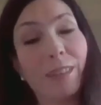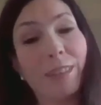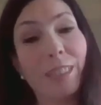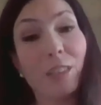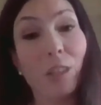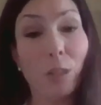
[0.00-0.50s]

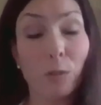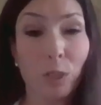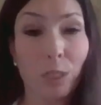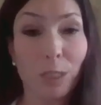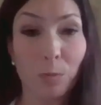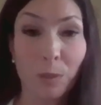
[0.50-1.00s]
the
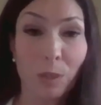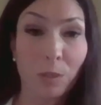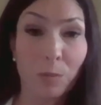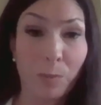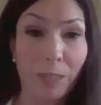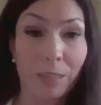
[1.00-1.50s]
solutions were
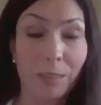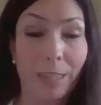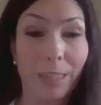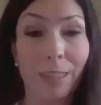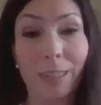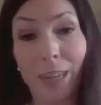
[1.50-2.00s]
not being
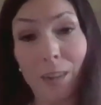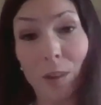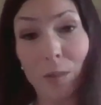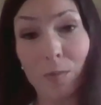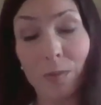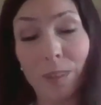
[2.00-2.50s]
taken care
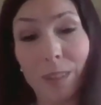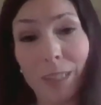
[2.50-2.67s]
of,